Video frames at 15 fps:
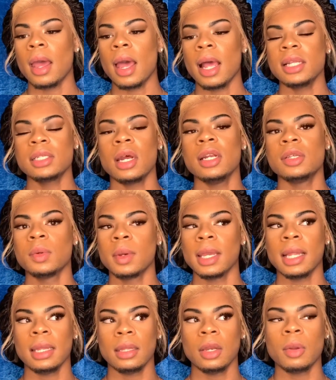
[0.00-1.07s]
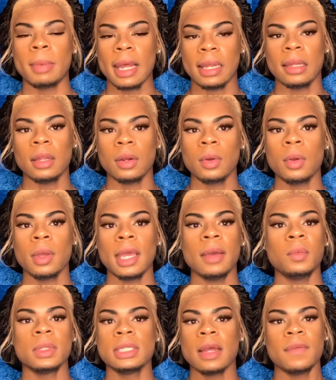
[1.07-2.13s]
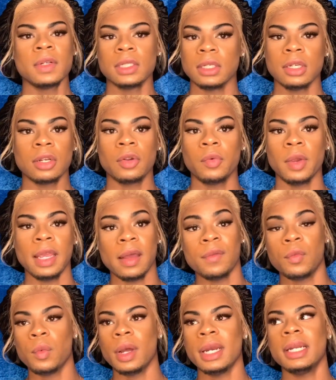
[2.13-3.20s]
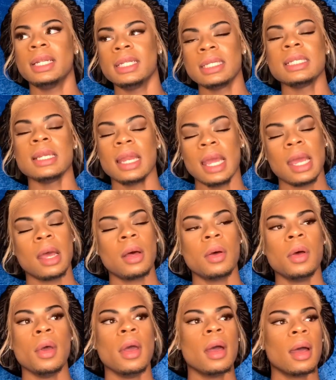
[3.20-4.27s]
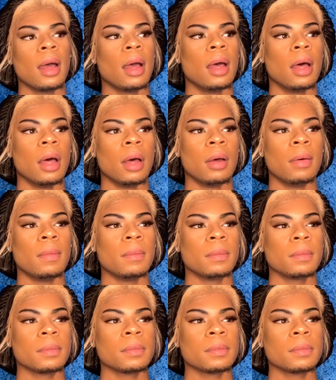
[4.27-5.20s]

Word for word: I started doing it little by little. It was never to the degree of what it is now. Um,